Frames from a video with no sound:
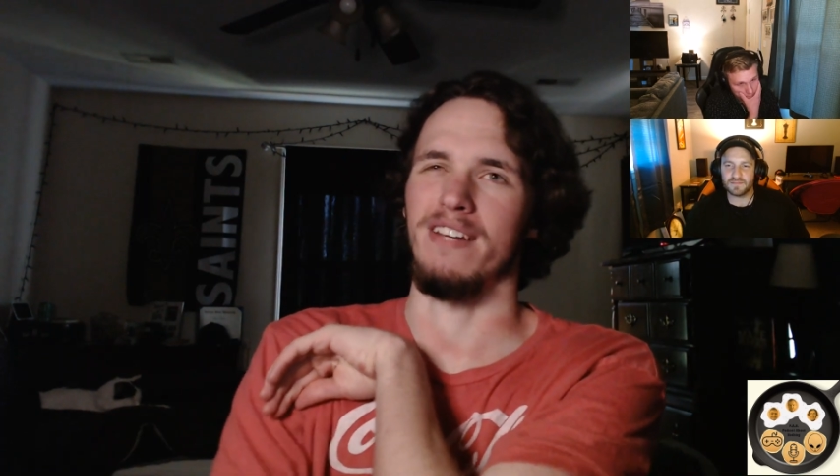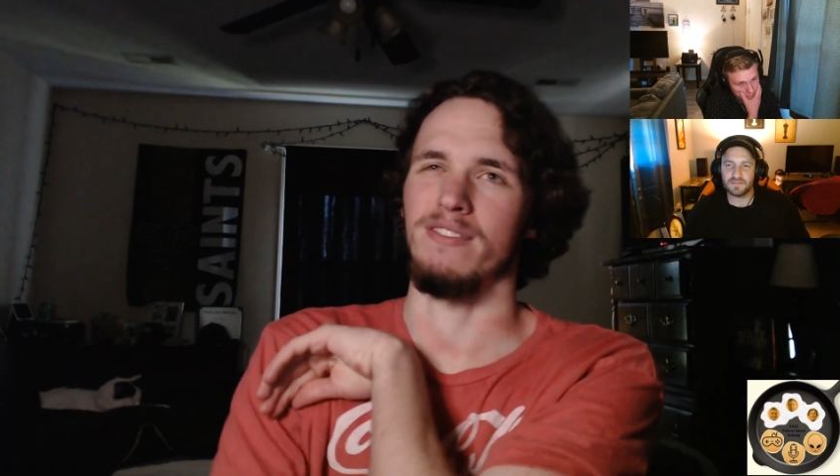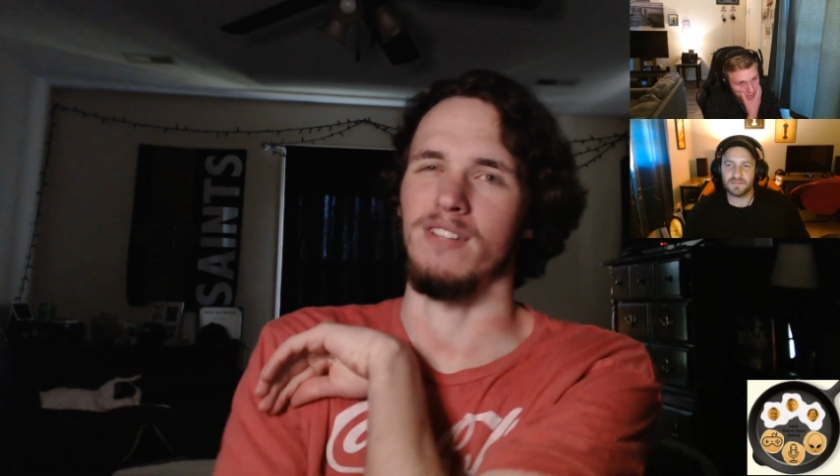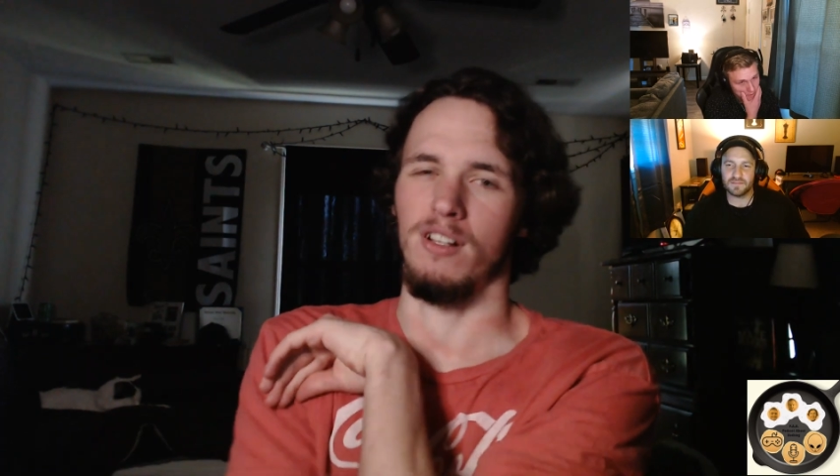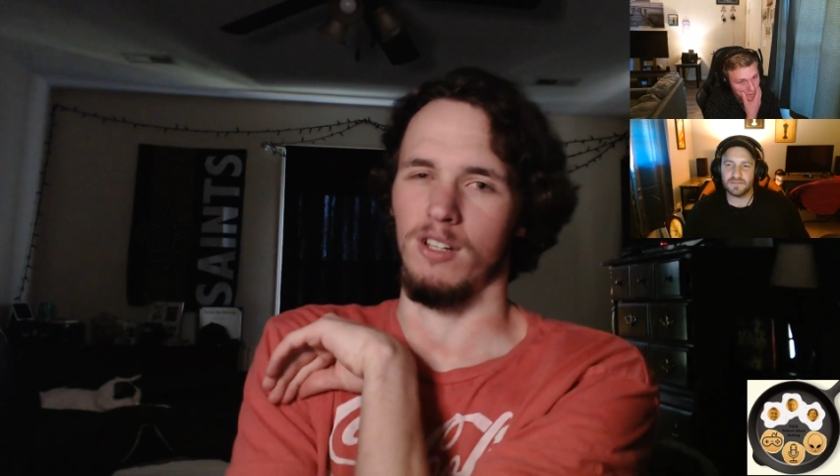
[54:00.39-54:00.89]

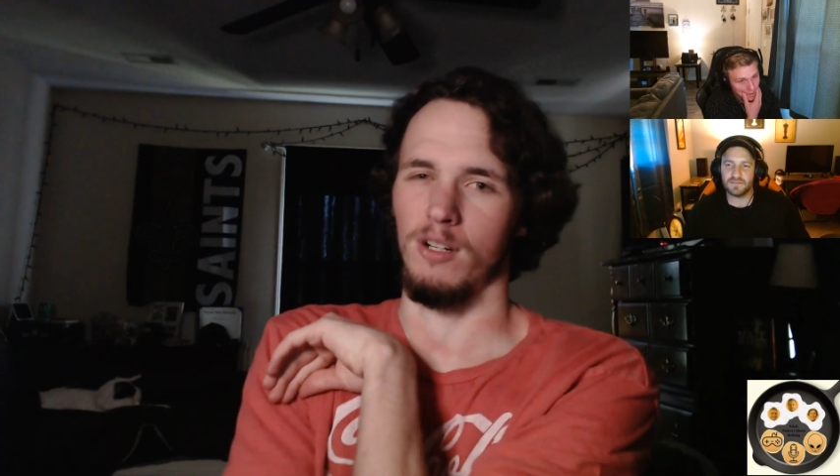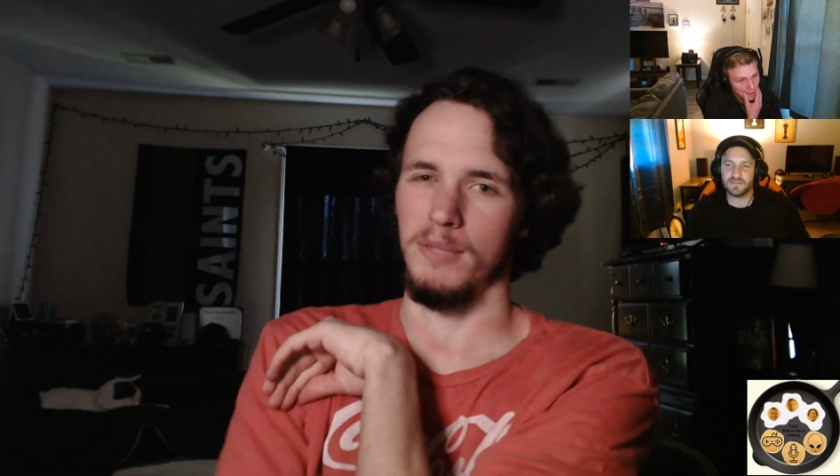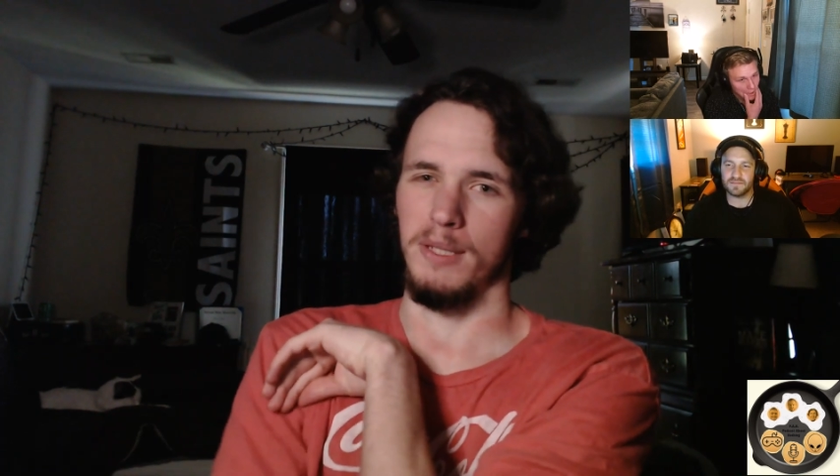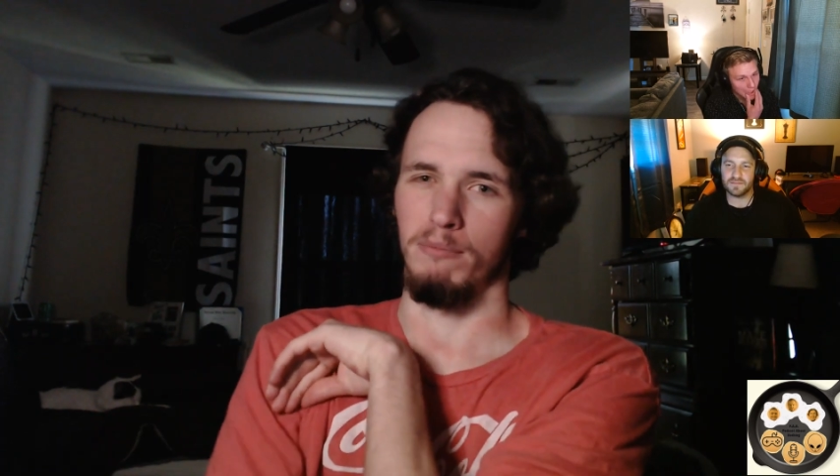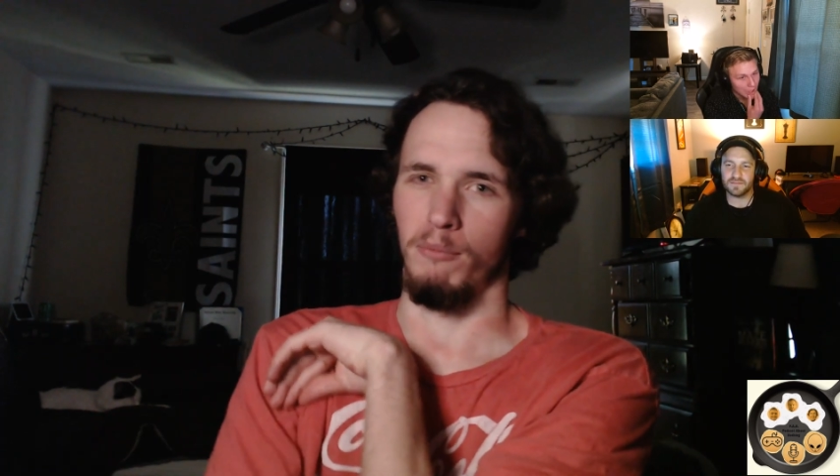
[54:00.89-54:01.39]
if not a little
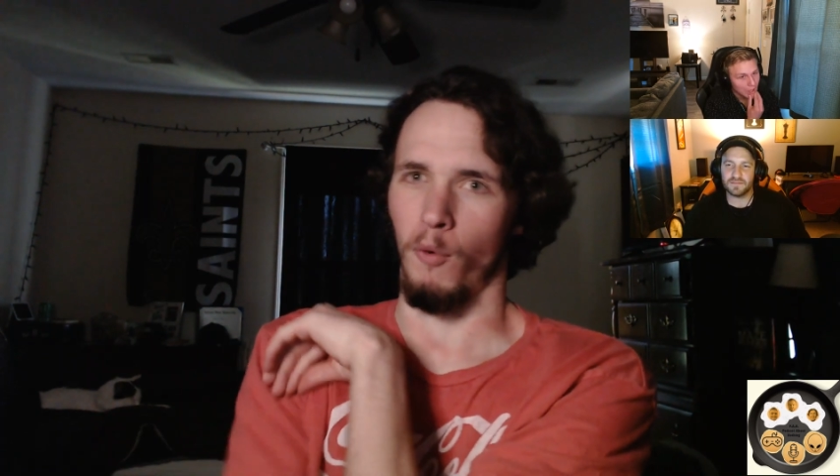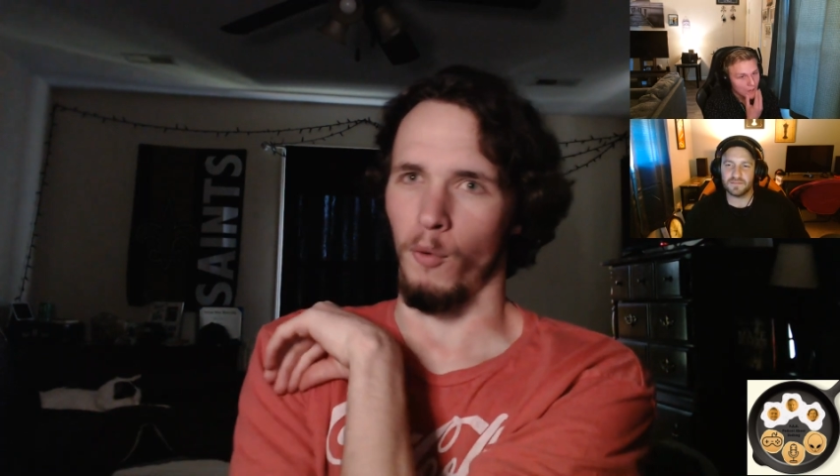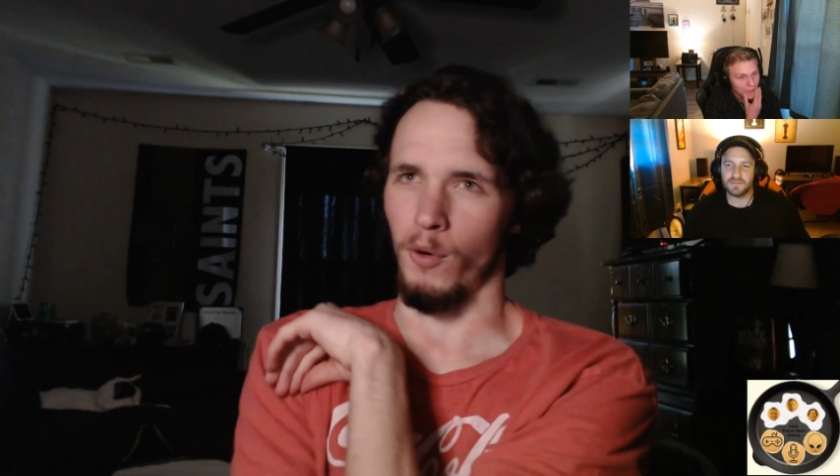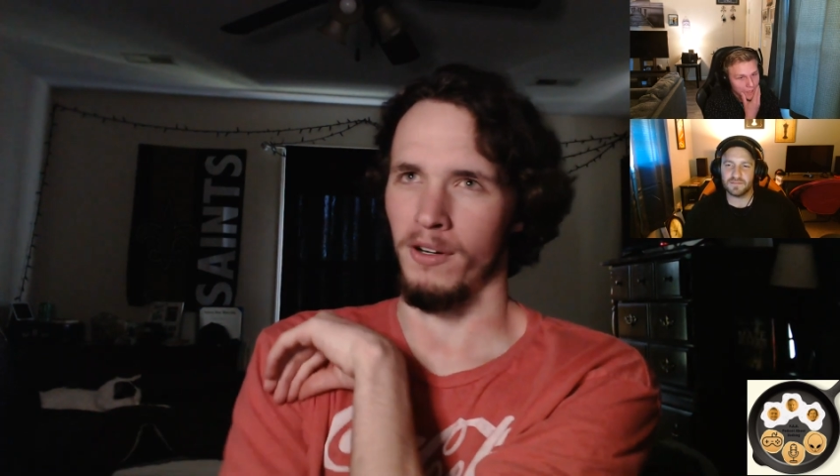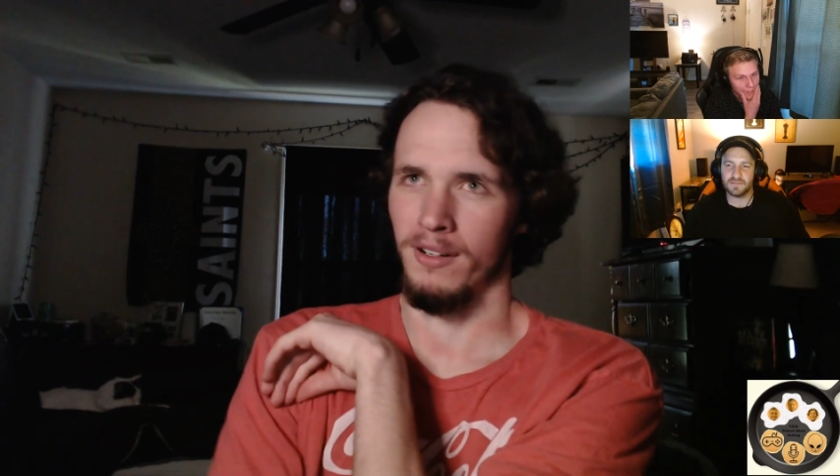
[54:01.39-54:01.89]
bit
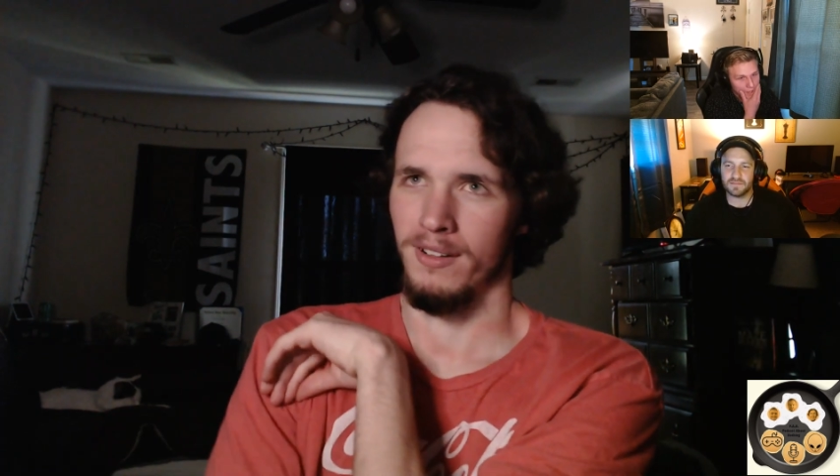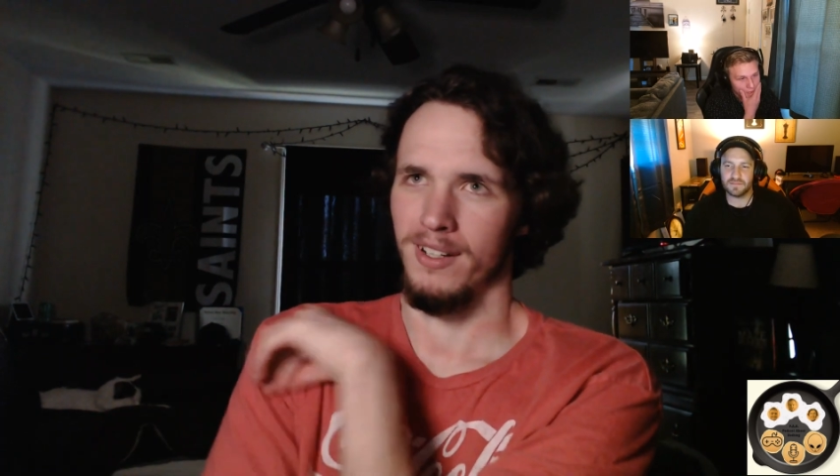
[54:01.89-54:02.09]
more,